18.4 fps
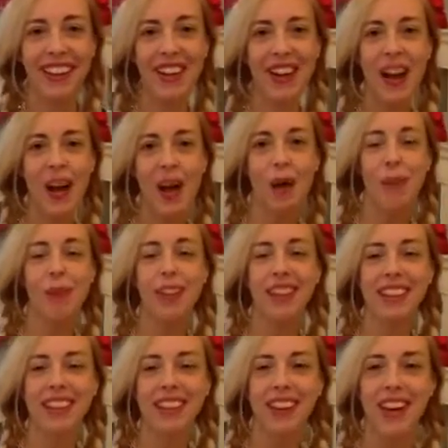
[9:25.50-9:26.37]
I'll be
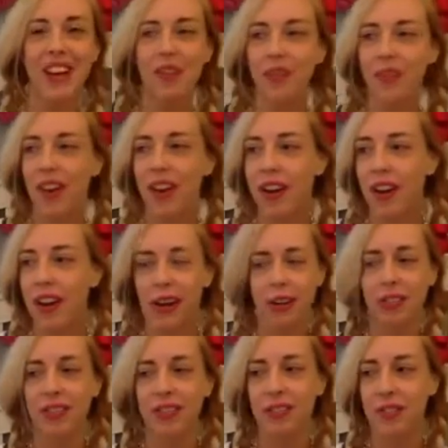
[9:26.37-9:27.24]
there on,
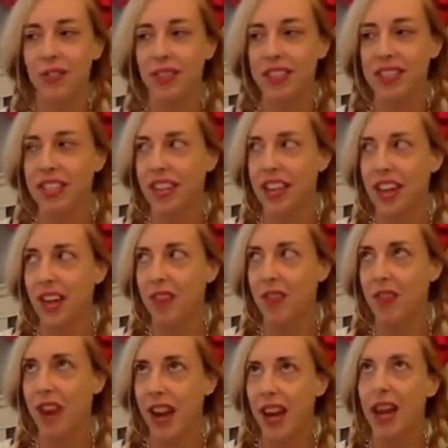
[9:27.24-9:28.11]
or what's today?
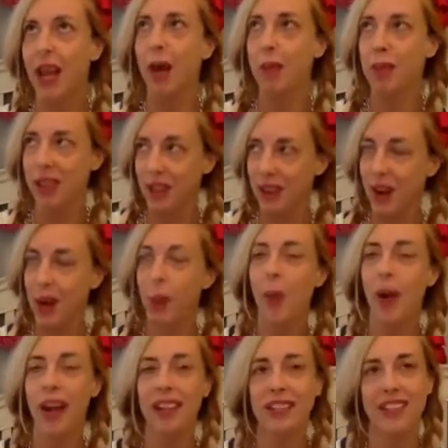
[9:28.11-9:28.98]
Friday. I'll be there on
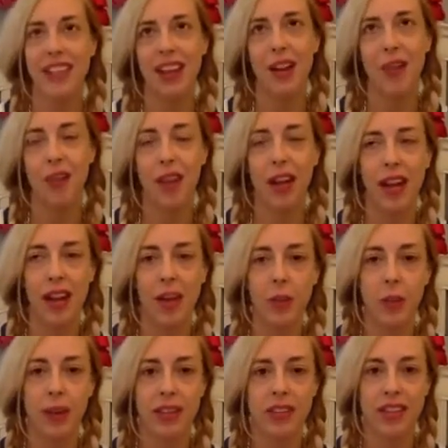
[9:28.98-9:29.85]
Wednesday. I fly in
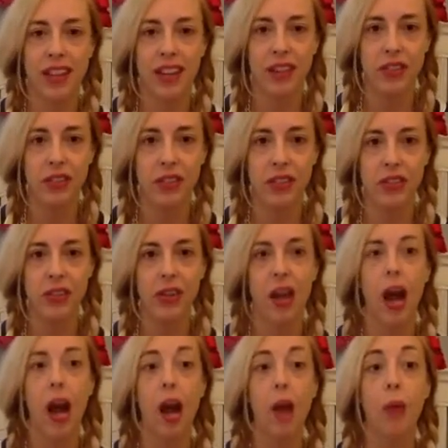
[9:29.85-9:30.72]
Wednesday afternoon.
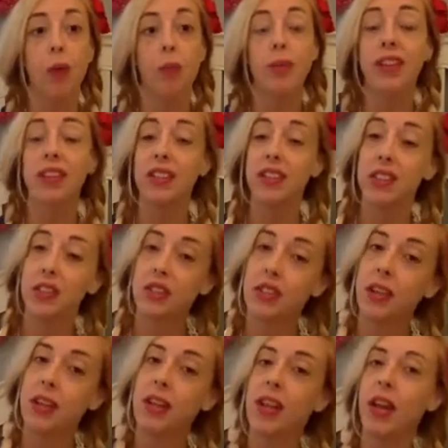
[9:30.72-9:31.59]
I will be there till
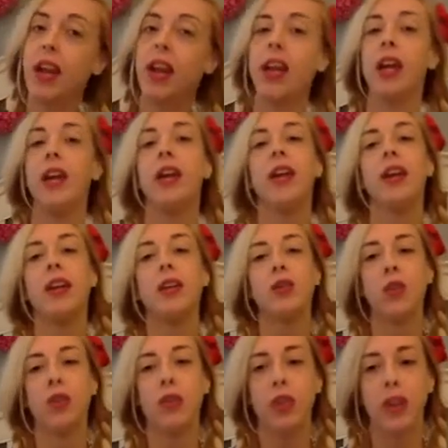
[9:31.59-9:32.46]
Sunday night.
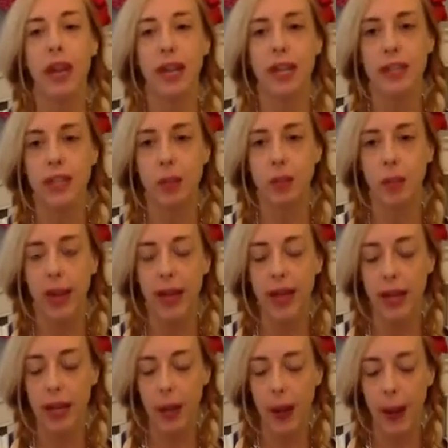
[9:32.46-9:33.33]
So if you guys can
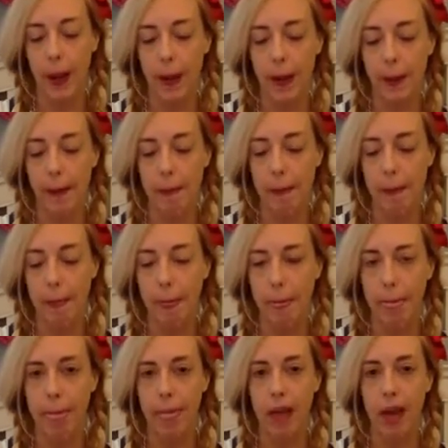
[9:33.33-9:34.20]
make it,
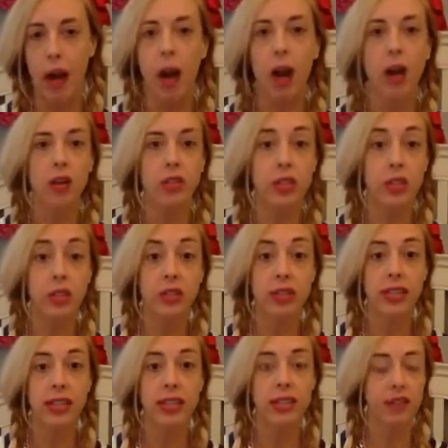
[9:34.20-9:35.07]
there are still
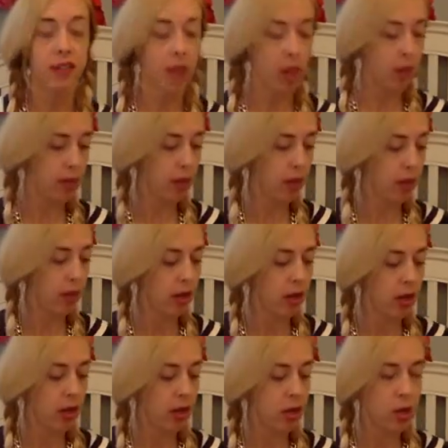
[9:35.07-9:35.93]
tickets available.
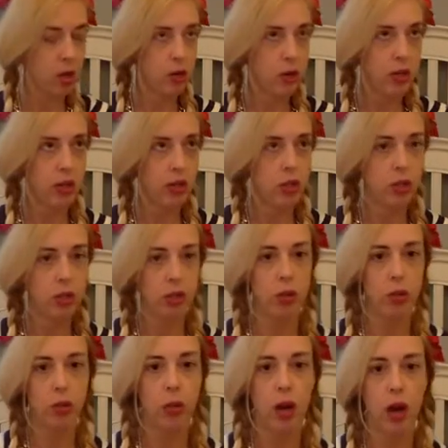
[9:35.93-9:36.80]
You can
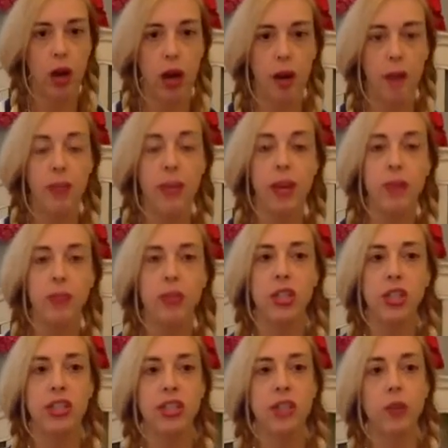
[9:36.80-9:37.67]
do
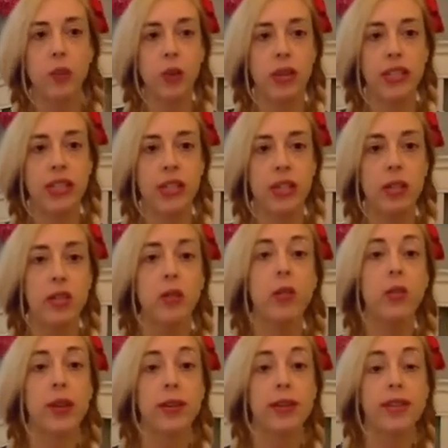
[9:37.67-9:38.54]
BMG D4D
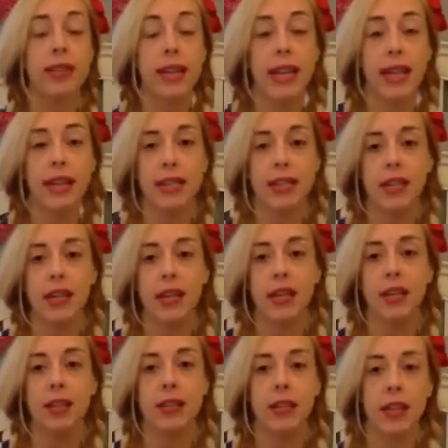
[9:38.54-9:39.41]

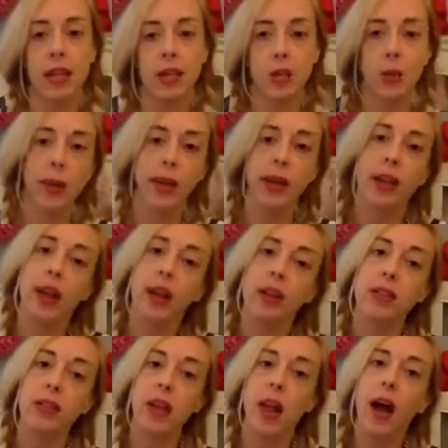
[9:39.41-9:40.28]
2018 to get
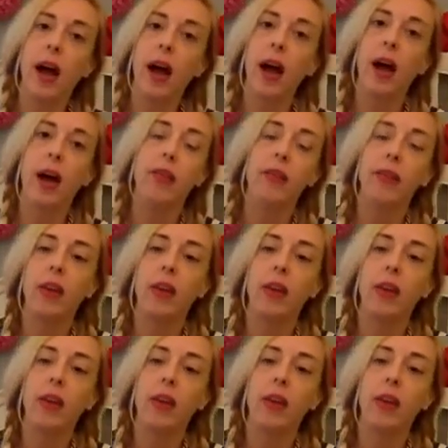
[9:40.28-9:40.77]
$20 off.